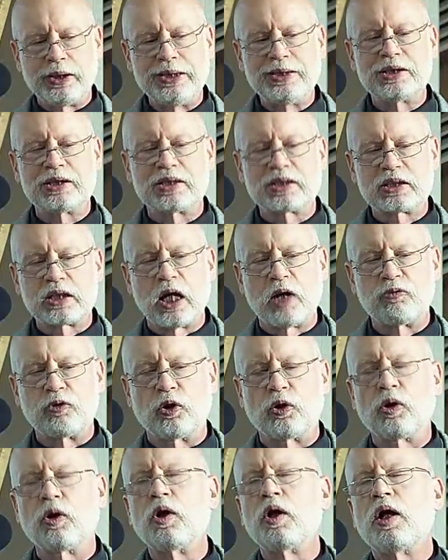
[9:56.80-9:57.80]
discover
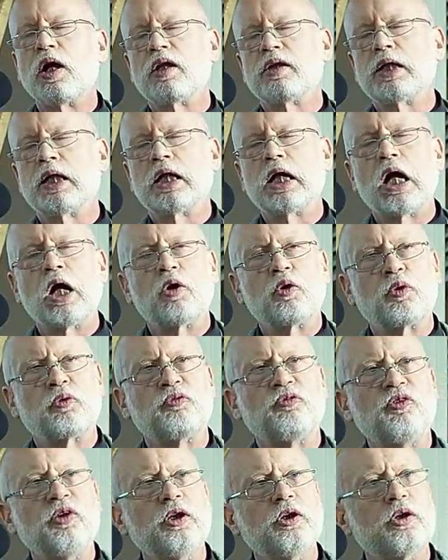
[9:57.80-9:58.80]
that our
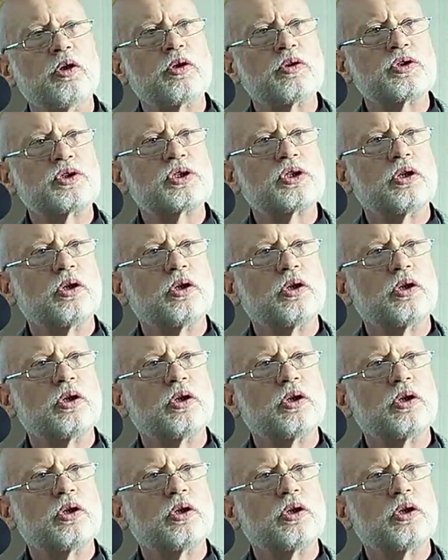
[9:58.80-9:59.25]
fears